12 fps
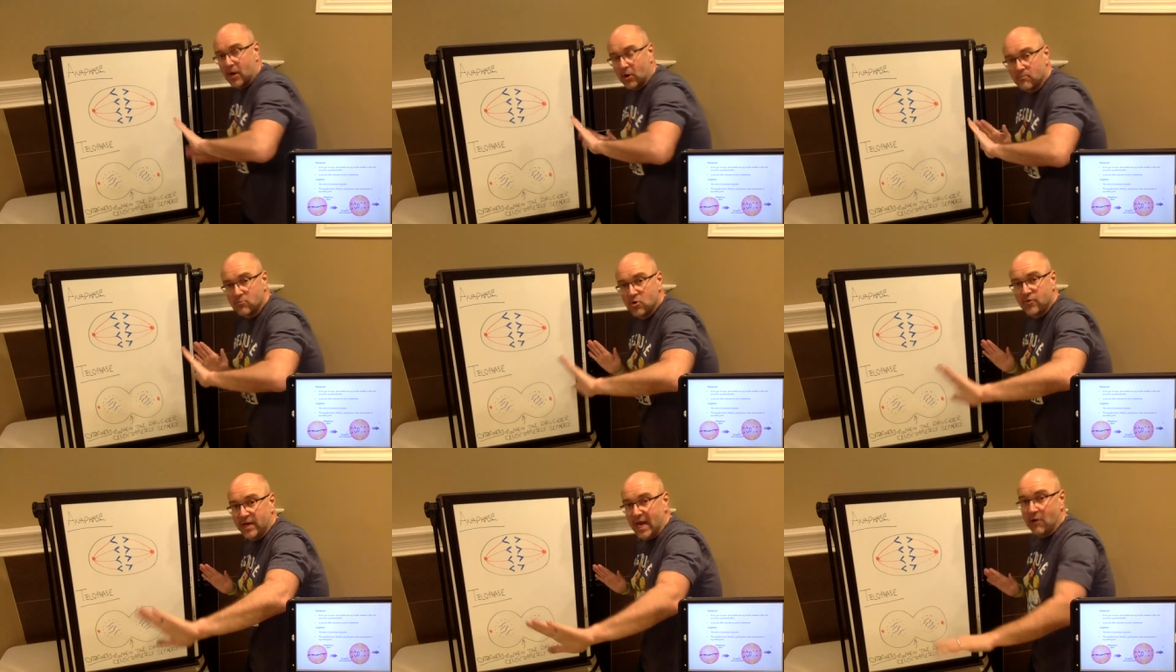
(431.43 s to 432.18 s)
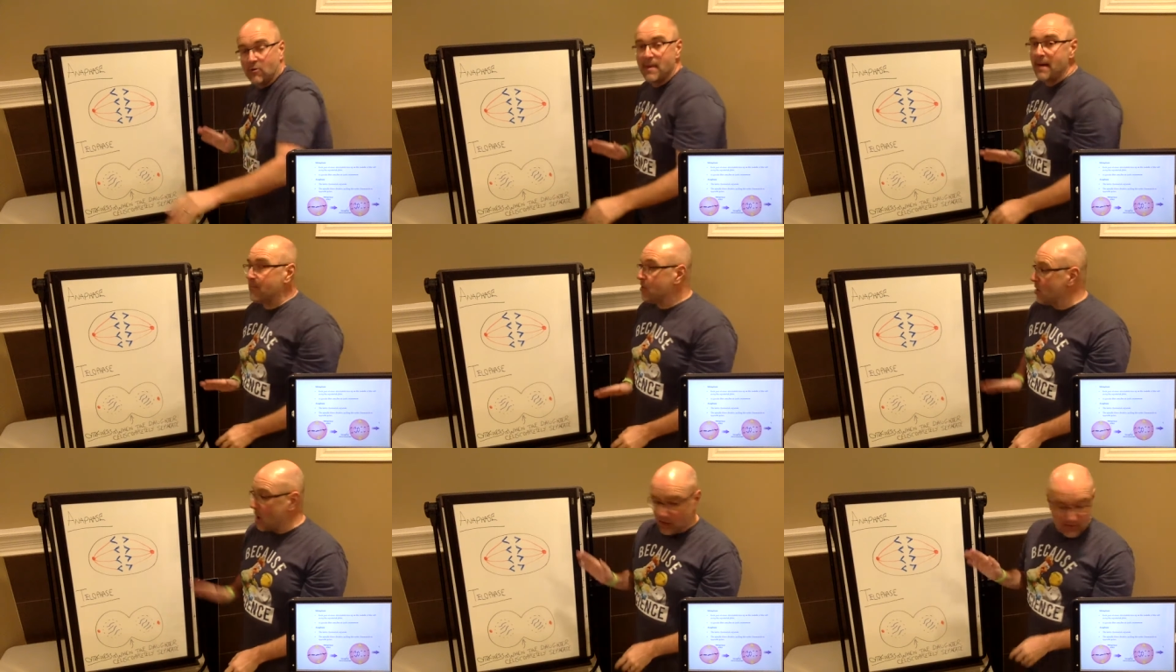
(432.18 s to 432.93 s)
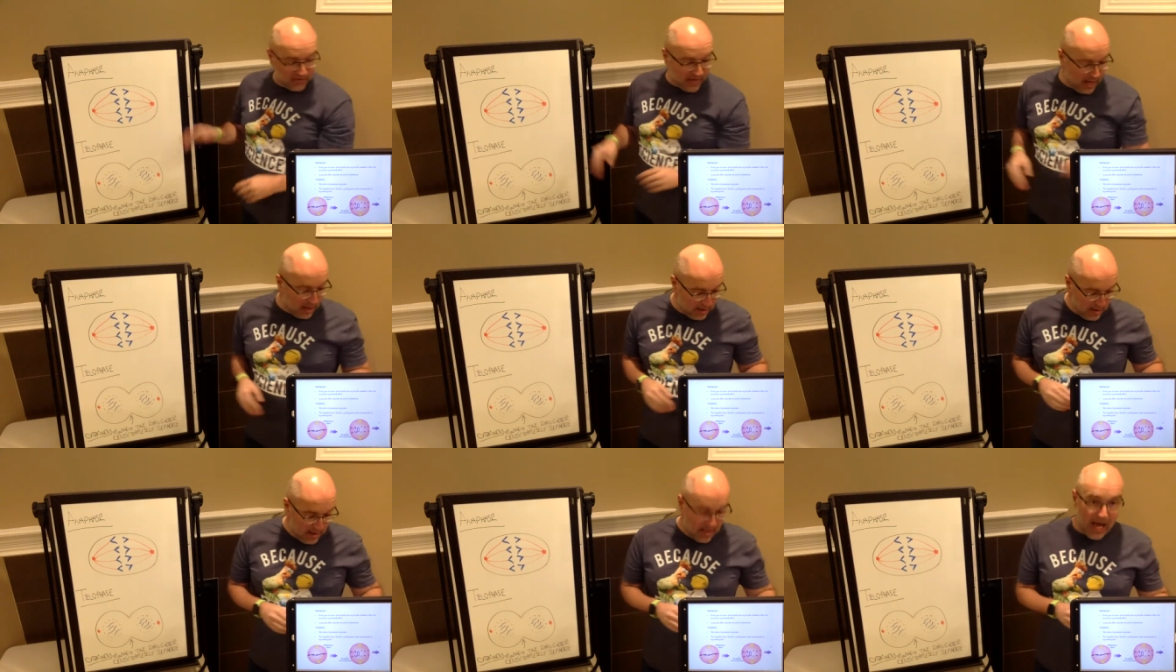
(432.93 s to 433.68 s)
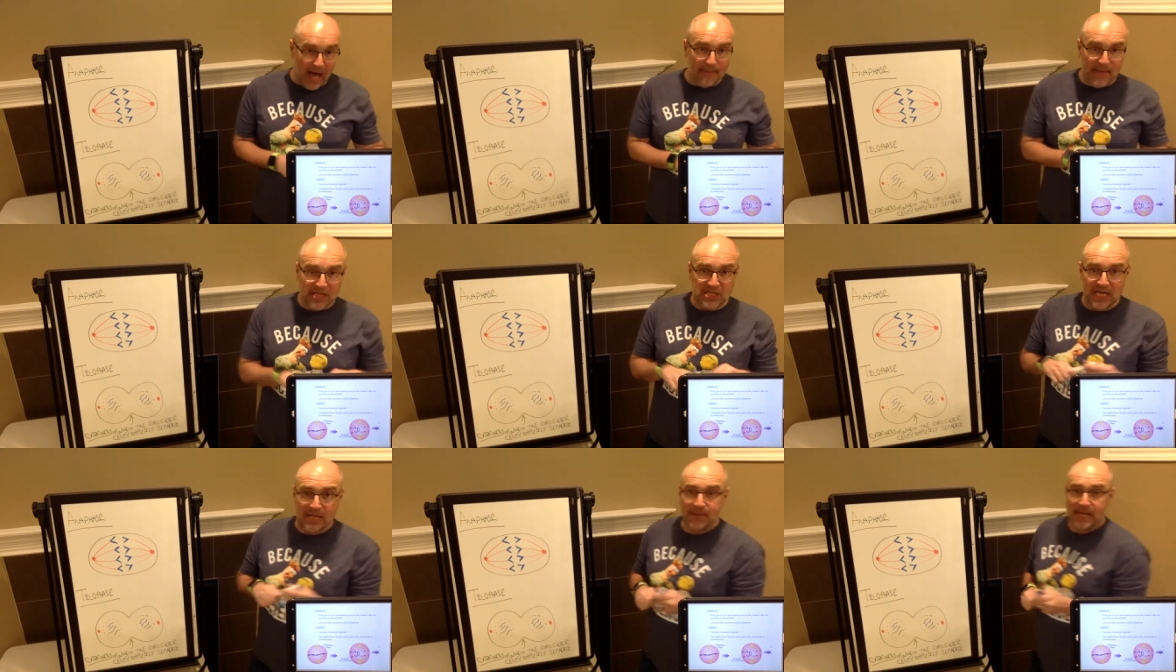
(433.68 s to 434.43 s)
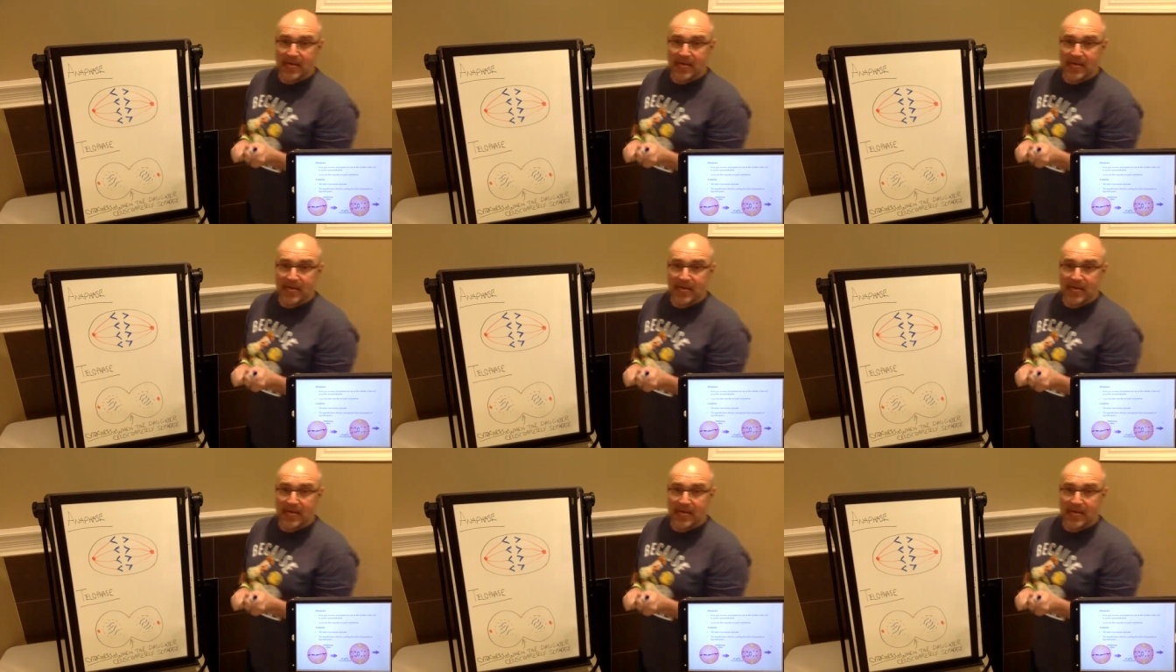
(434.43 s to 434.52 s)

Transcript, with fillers: that are moving. Now remember, our cell, I mentioned at the